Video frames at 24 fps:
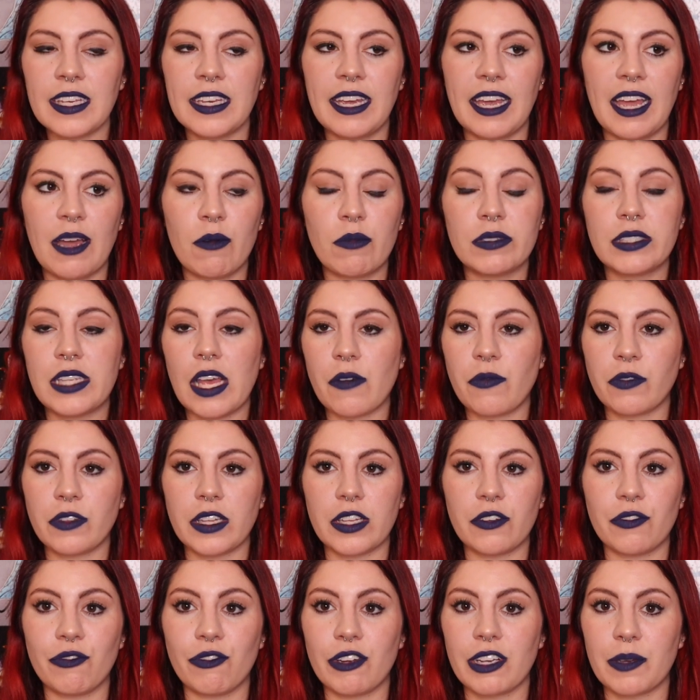and would
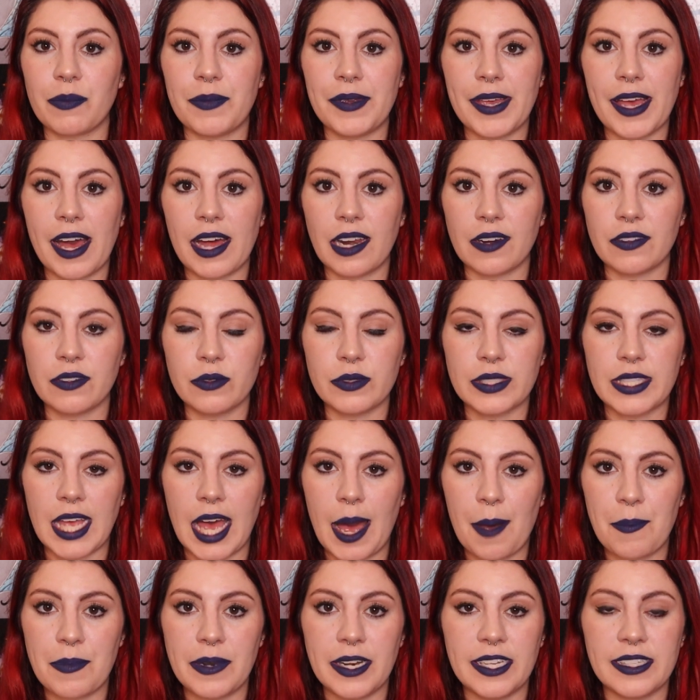definitely freak me out if it was
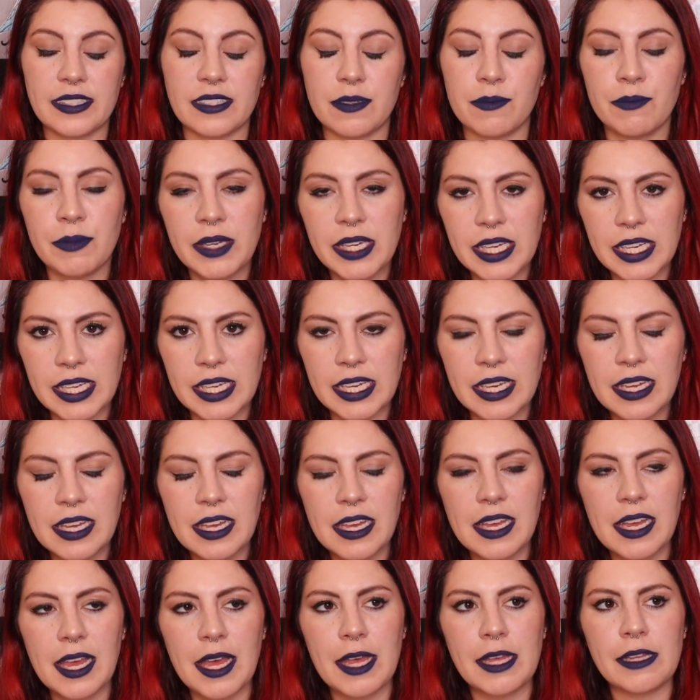happening to me,
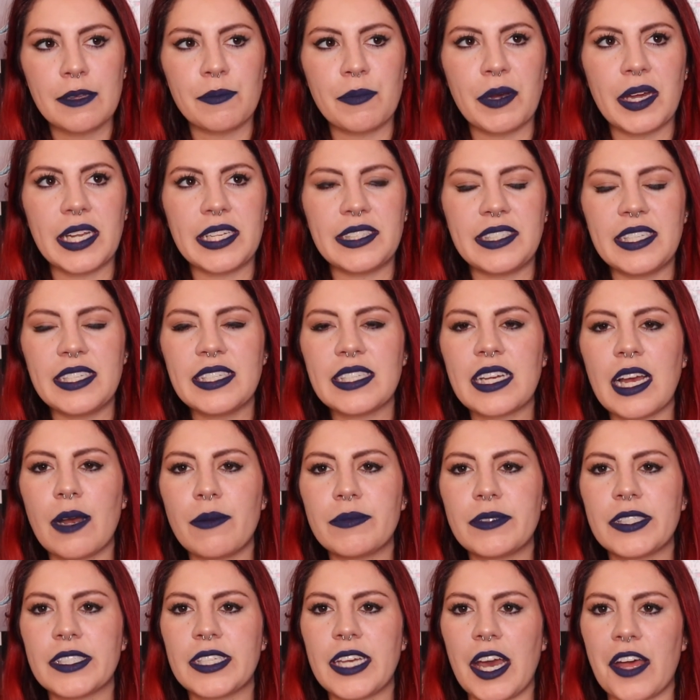but it didn't
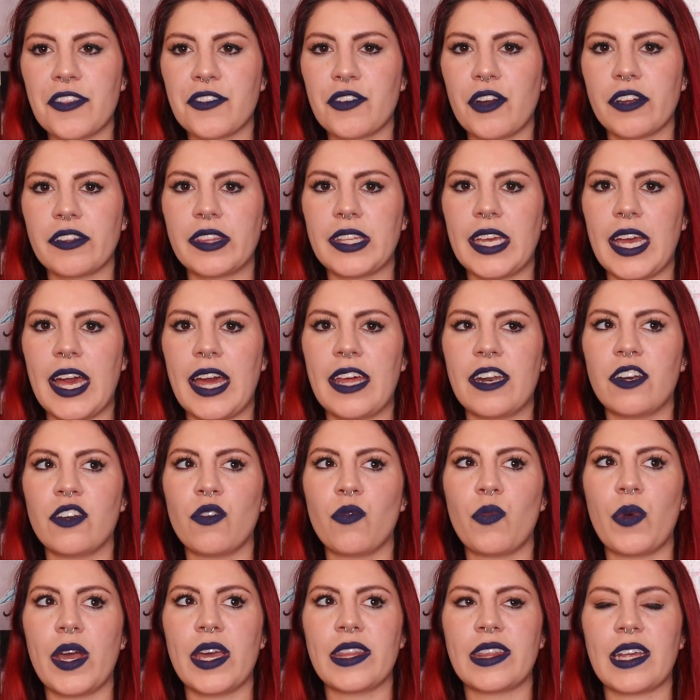come together at the end in
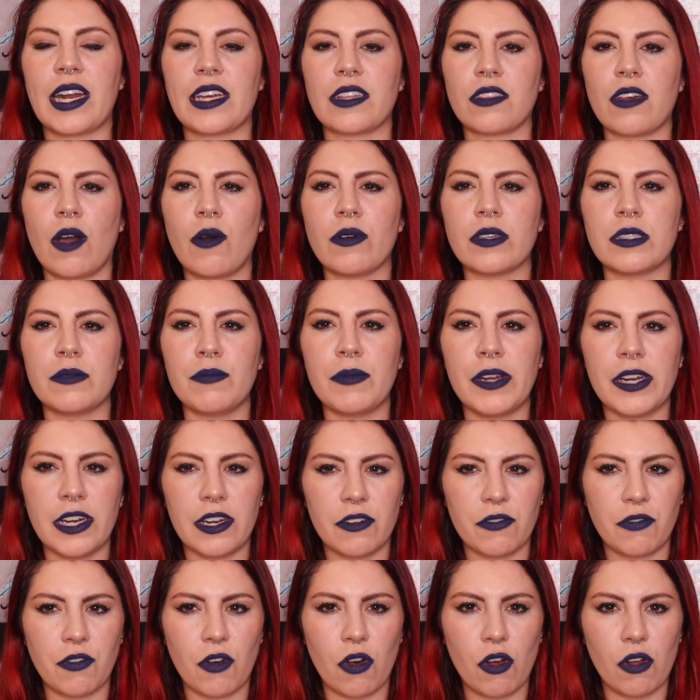a way that I thought was
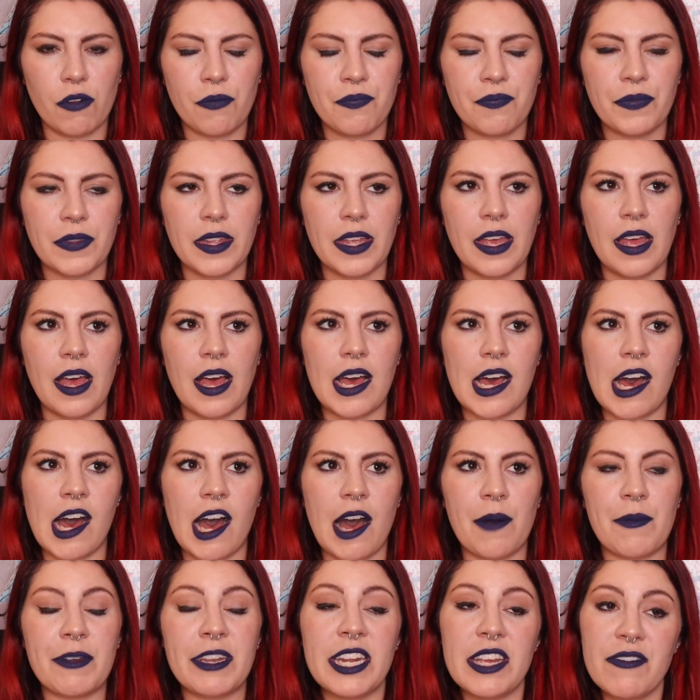meaningful.
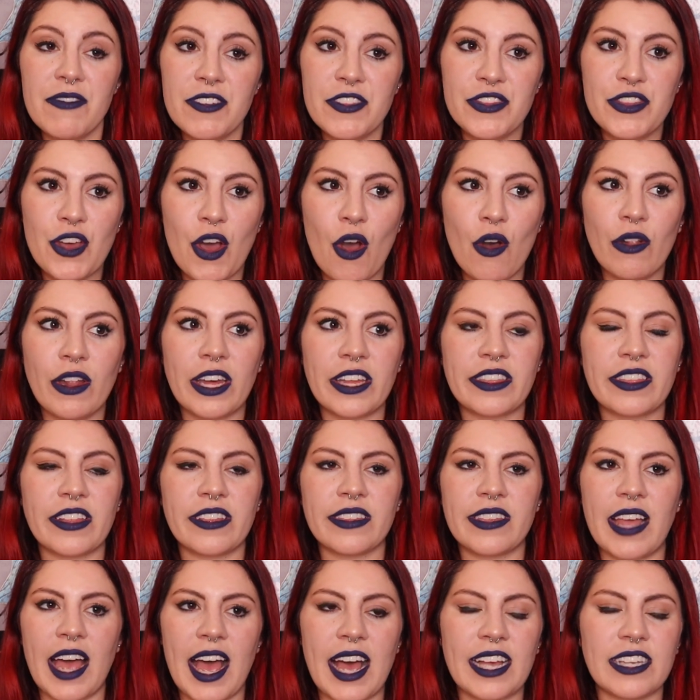And even though like the
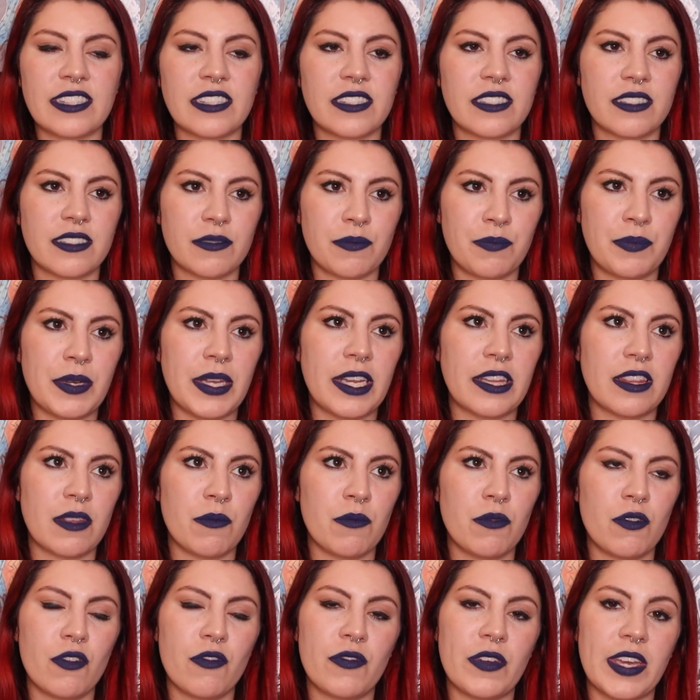last bit of the
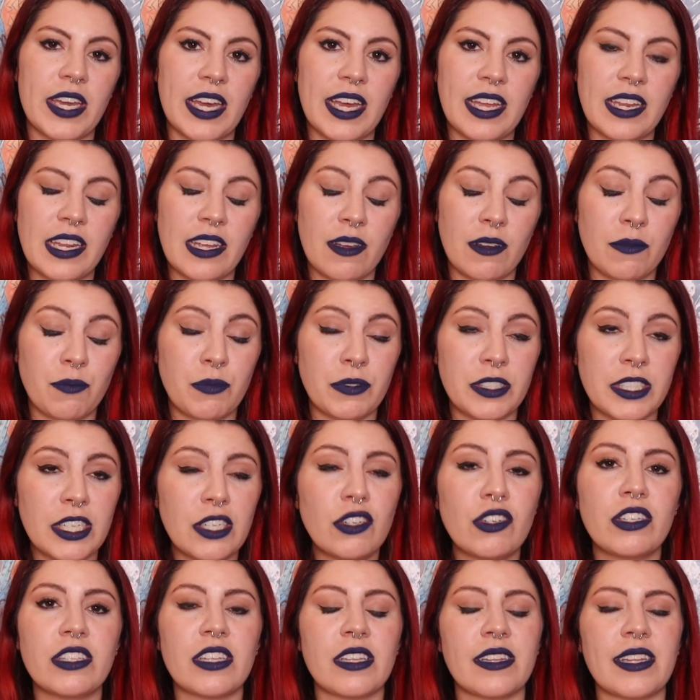movie, and
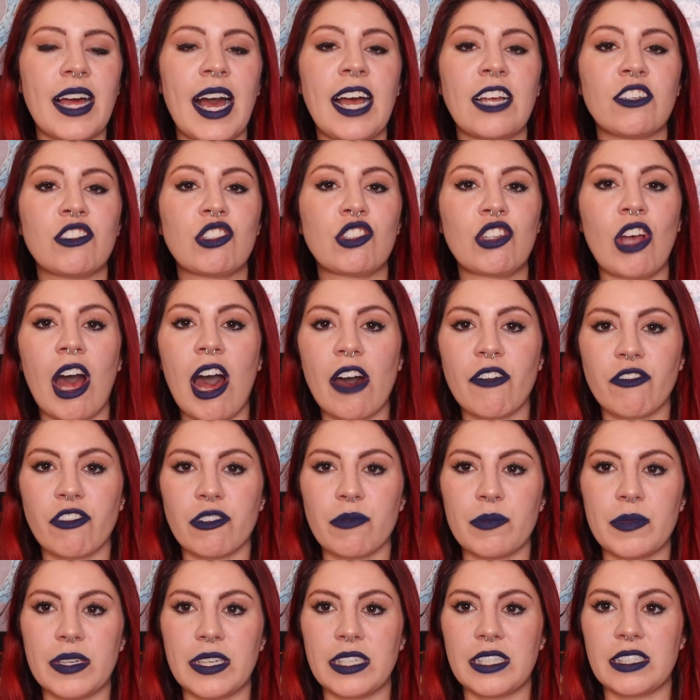particularly the last shot
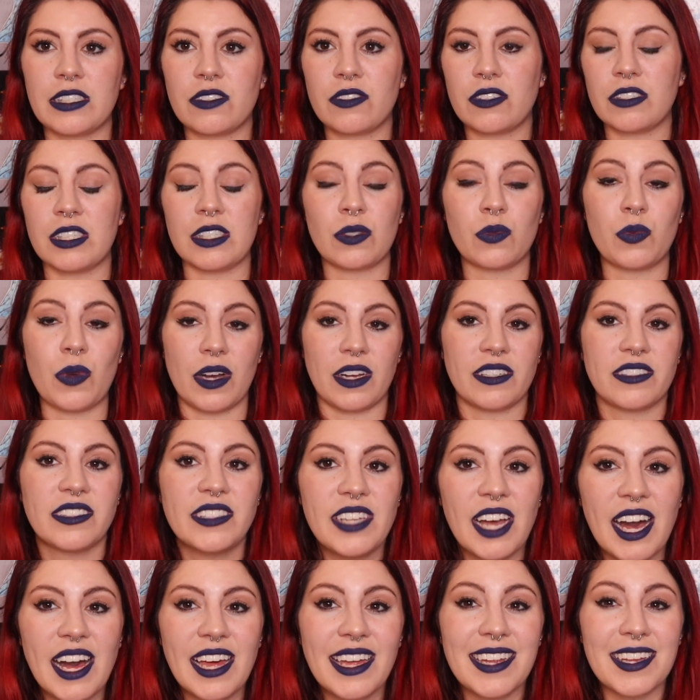for me is well
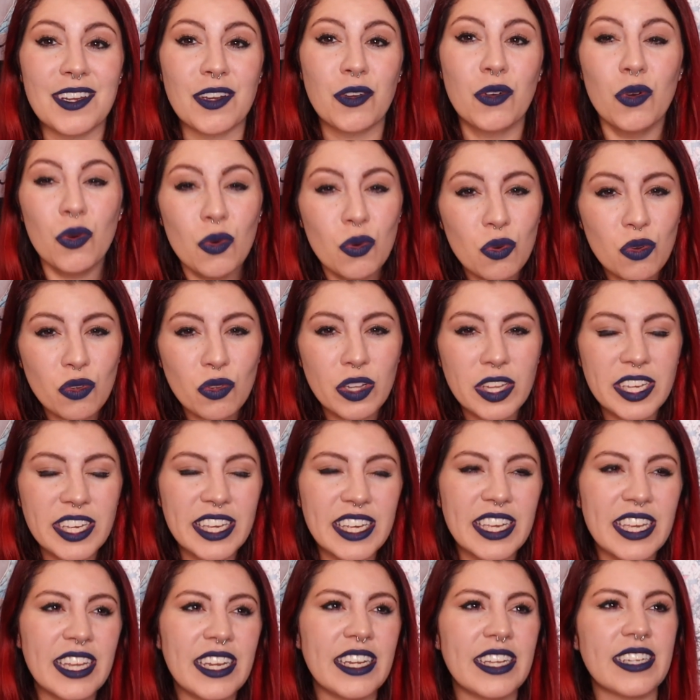done and cool
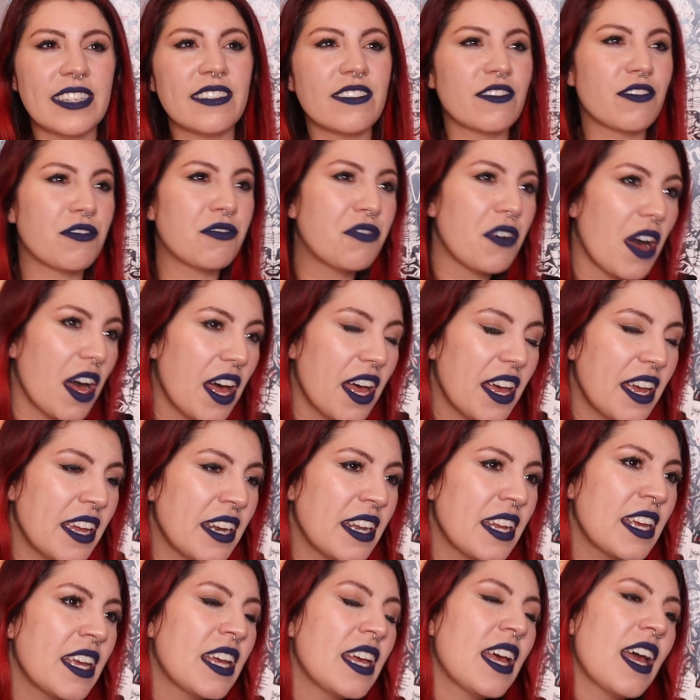looking and
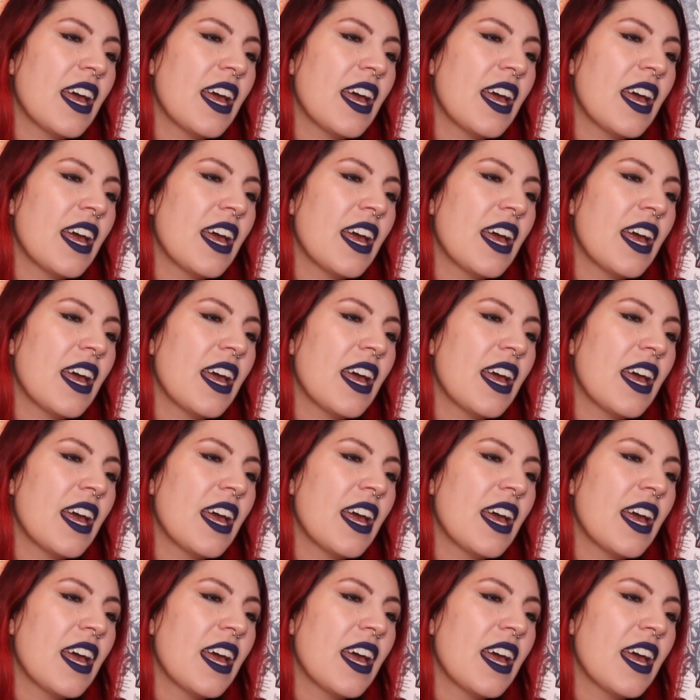fun,